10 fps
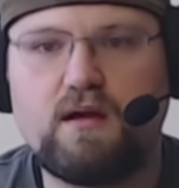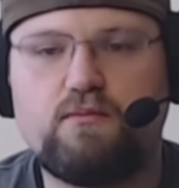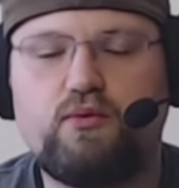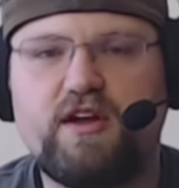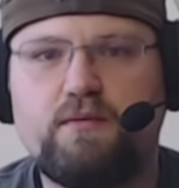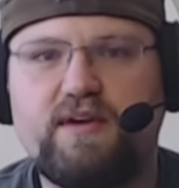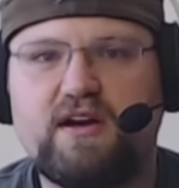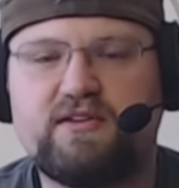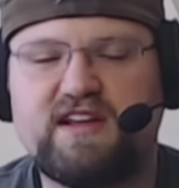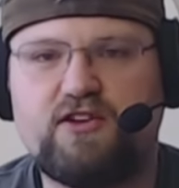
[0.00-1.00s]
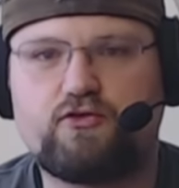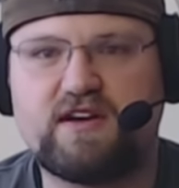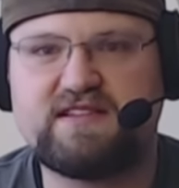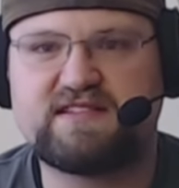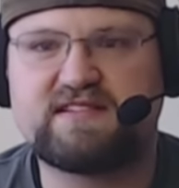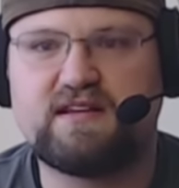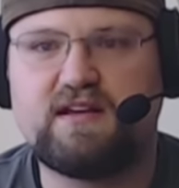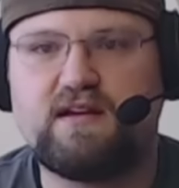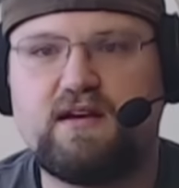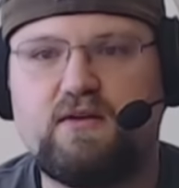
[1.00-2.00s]
Puyo Puyo Tetris,
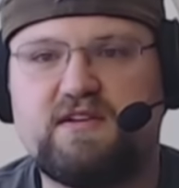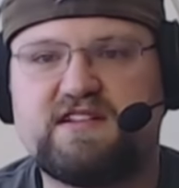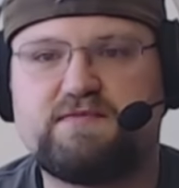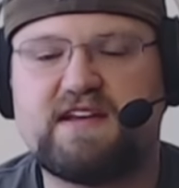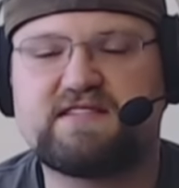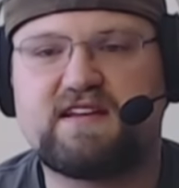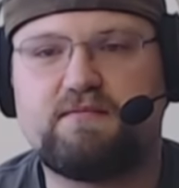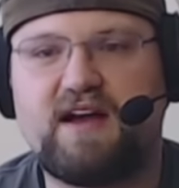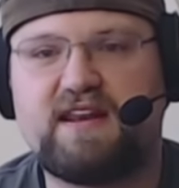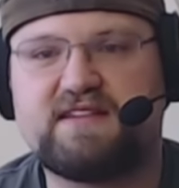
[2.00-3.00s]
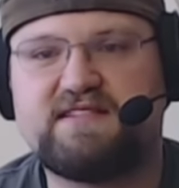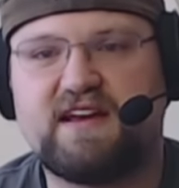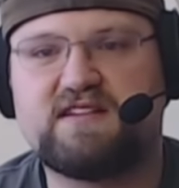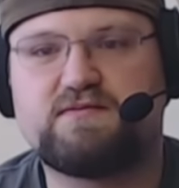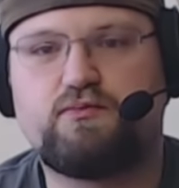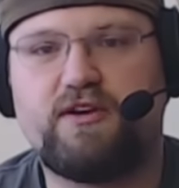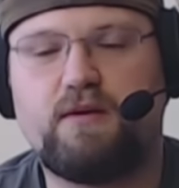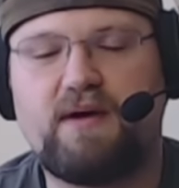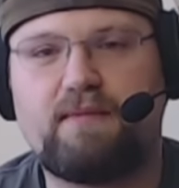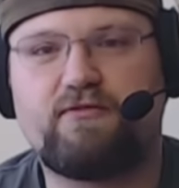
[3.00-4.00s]
which is basically combining Sega's
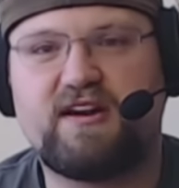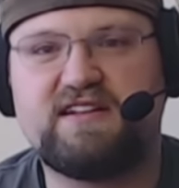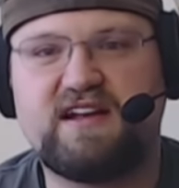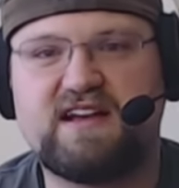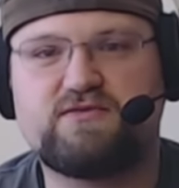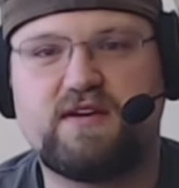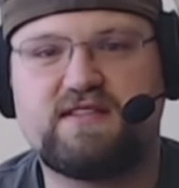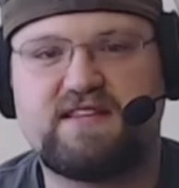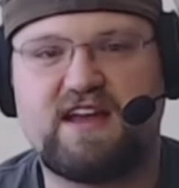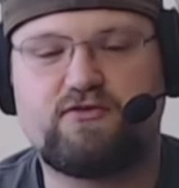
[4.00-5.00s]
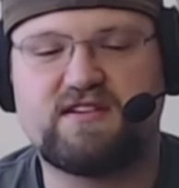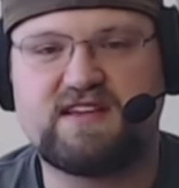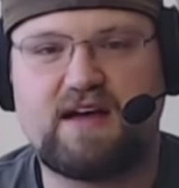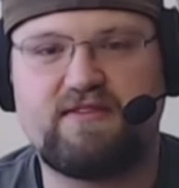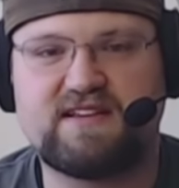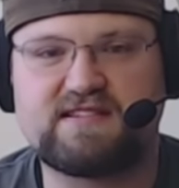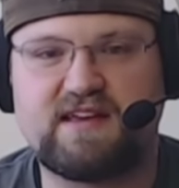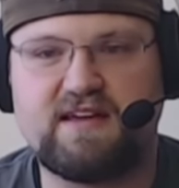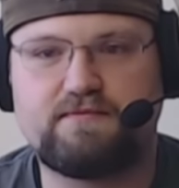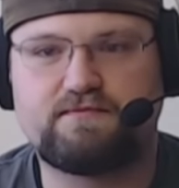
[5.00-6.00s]
Puyo Pop franchise with Tetris,
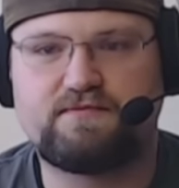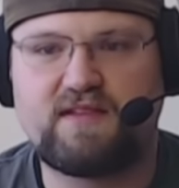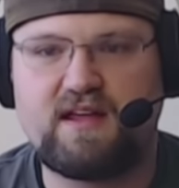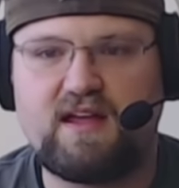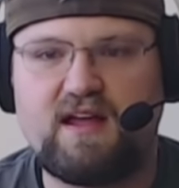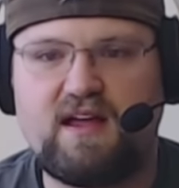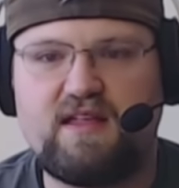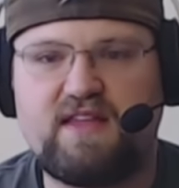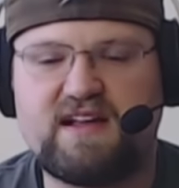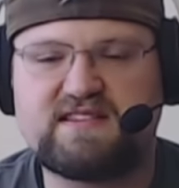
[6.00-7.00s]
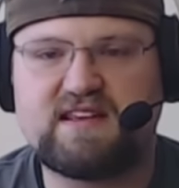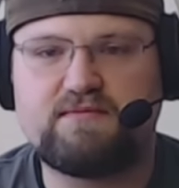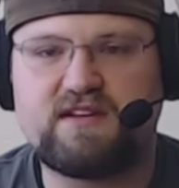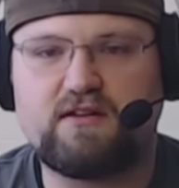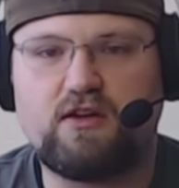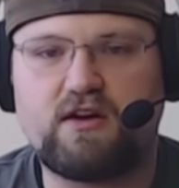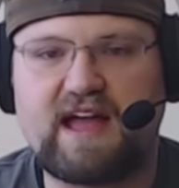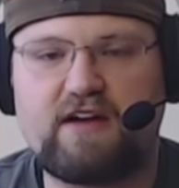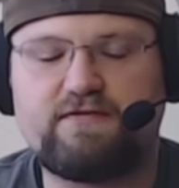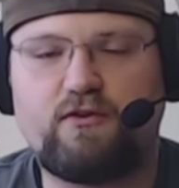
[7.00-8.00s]
obviously. That's something to look
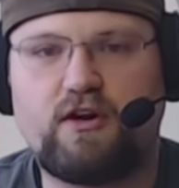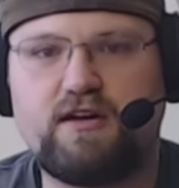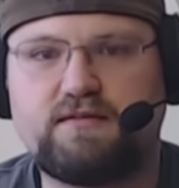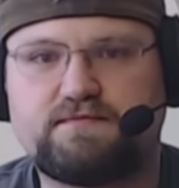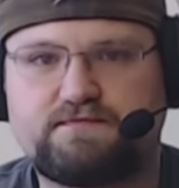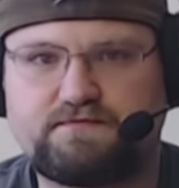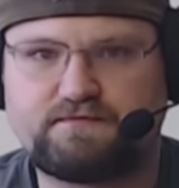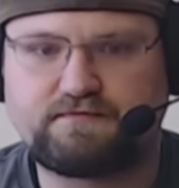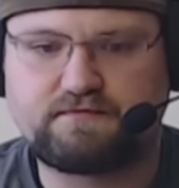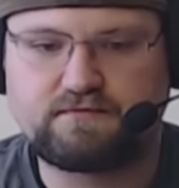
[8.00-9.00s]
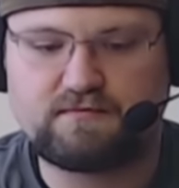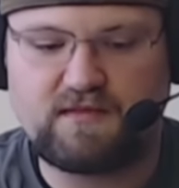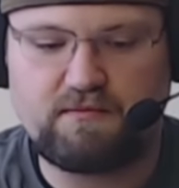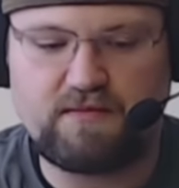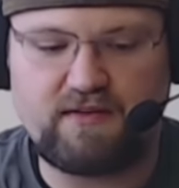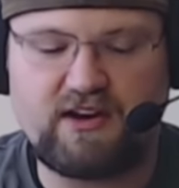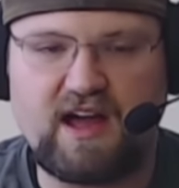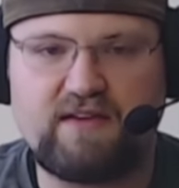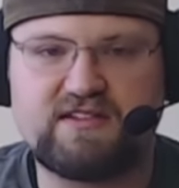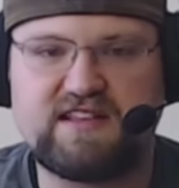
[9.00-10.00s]
out for. Bit of a
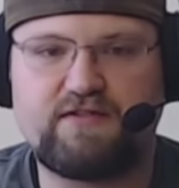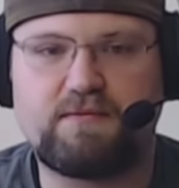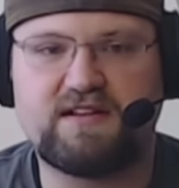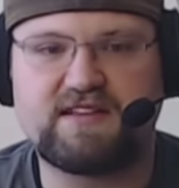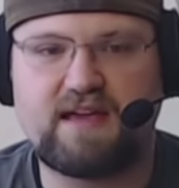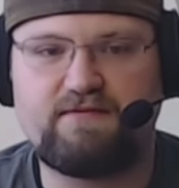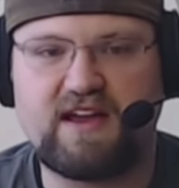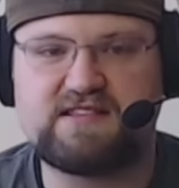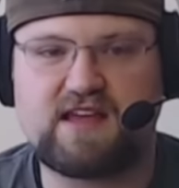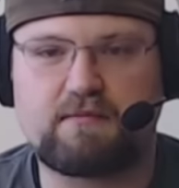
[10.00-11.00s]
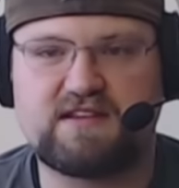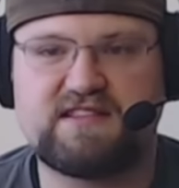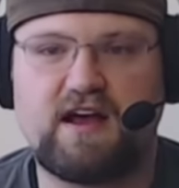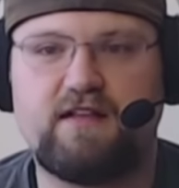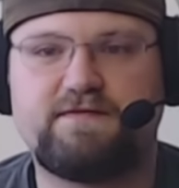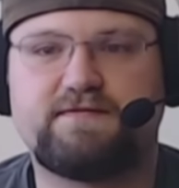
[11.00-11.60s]
novelty for puzzle game fans like myself.